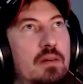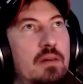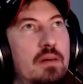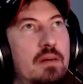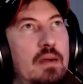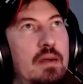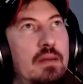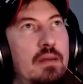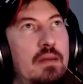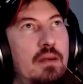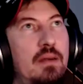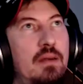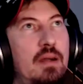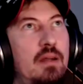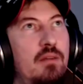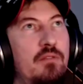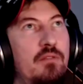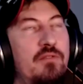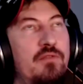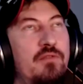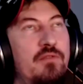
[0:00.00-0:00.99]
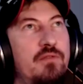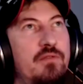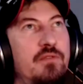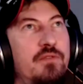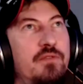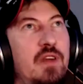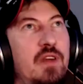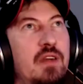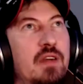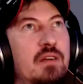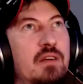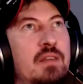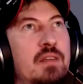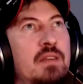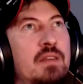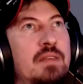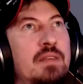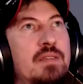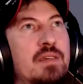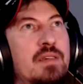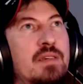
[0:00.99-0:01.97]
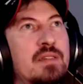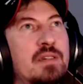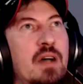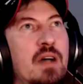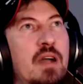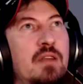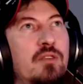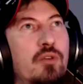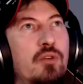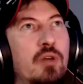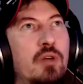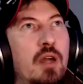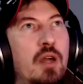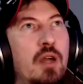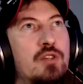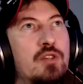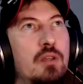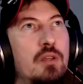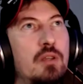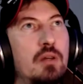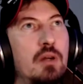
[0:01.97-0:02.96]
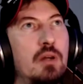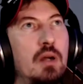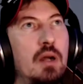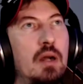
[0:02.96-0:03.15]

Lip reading: I don't think I'm not designed to catch it.